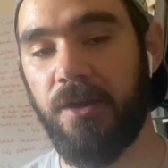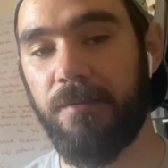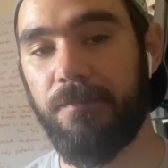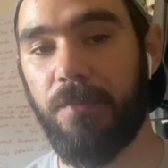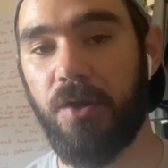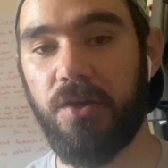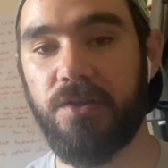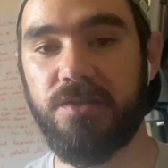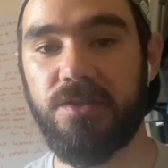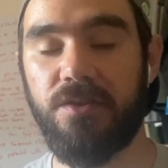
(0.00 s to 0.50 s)

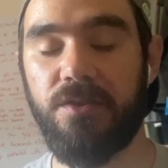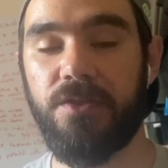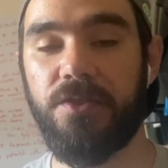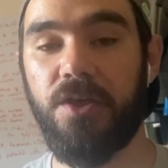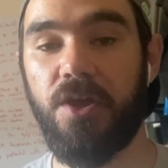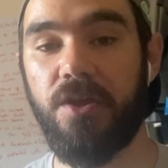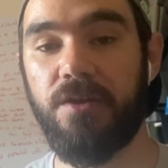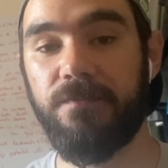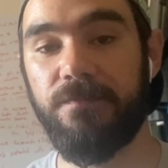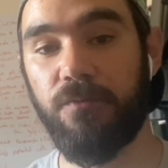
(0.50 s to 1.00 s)
Mine's at
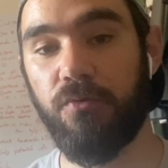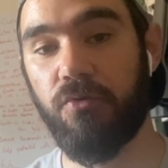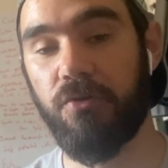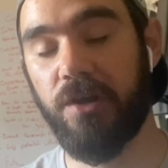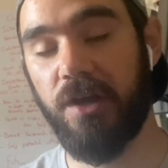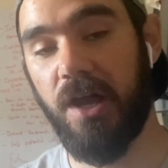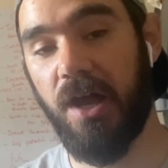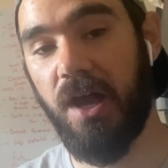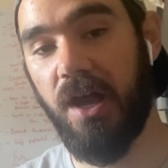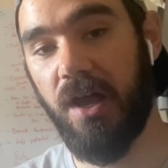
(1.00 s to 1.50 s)

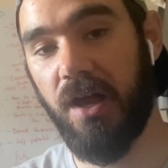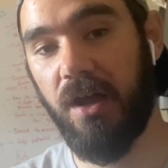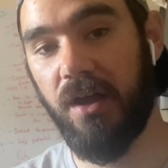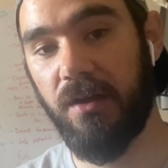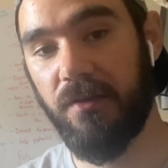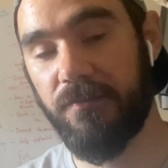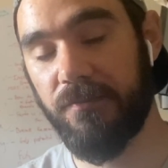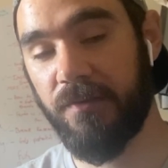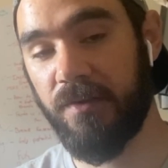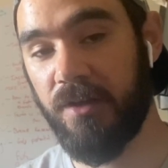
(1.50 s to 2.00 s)

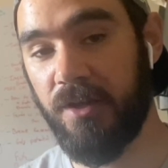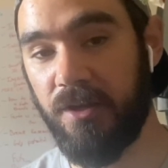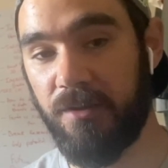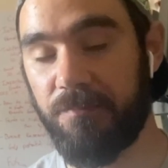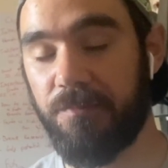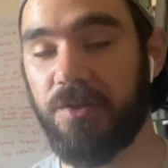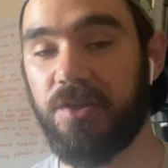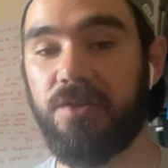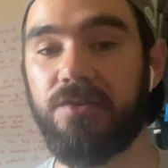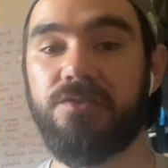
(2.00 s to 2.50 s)
34.5
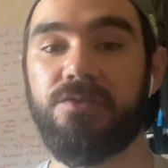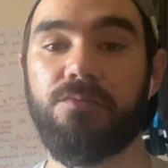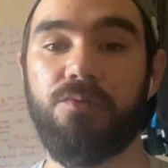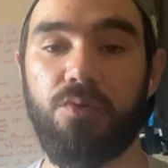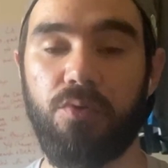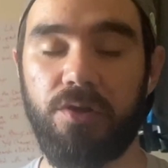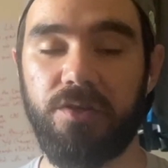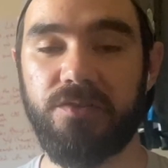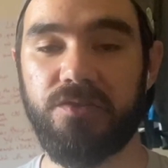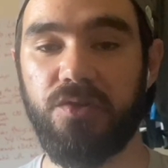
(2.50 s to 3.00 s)
because I'm
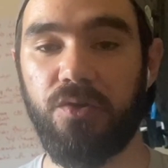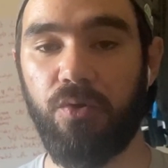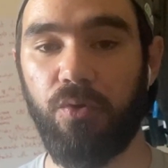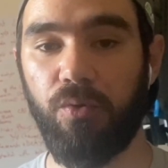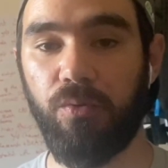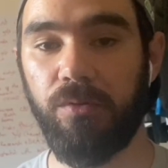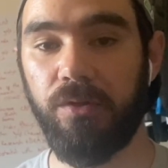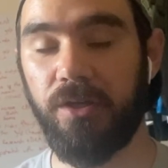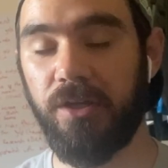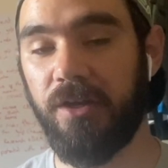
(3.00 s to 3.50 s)
quite
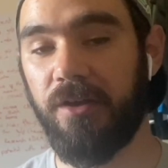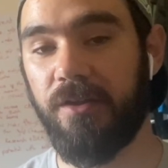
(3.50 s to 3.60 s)
tall.